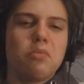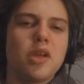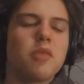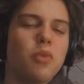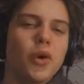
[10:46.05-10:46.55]

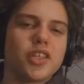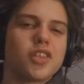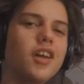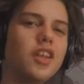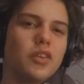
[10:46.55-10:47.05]
Big Boy
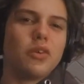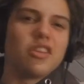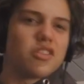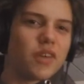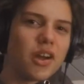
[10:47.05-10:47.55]
tried to do on
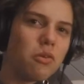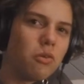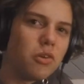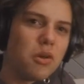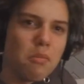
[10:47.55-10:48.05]
his record,